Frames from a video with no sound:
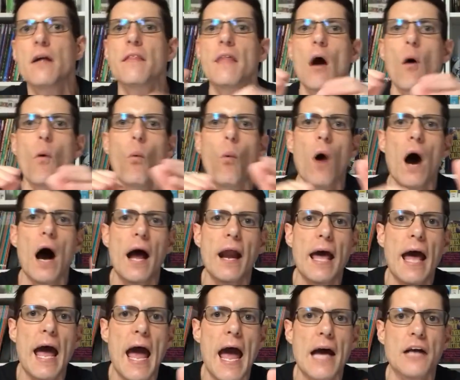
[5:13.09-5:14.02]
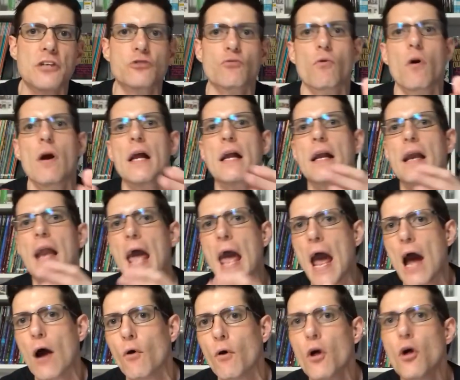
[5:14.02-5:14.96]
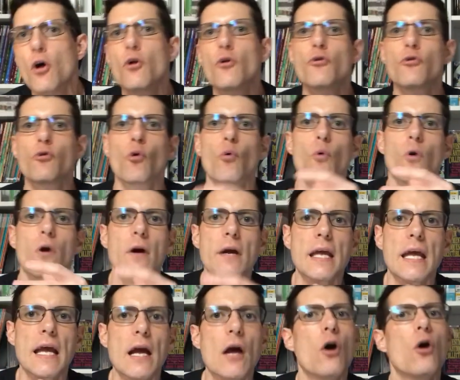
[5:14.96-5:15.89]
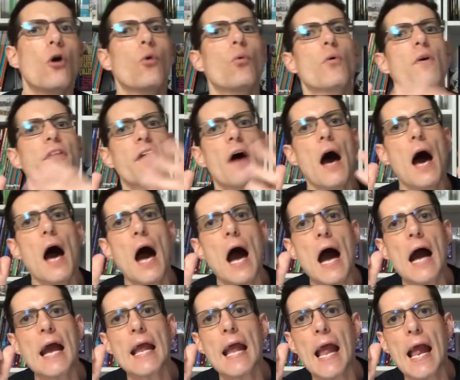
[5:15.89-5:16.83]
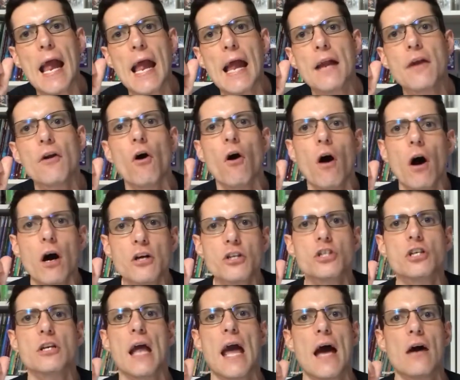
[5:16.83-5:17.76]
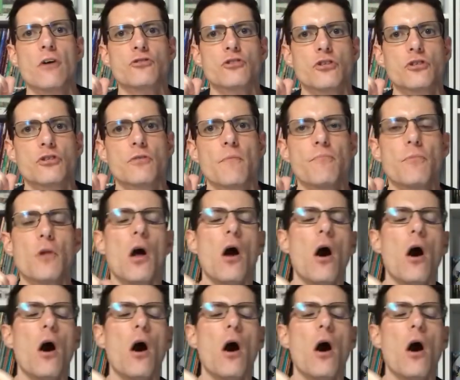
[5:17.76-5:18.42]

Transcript: that WATA has right now through working with high-end auction houses.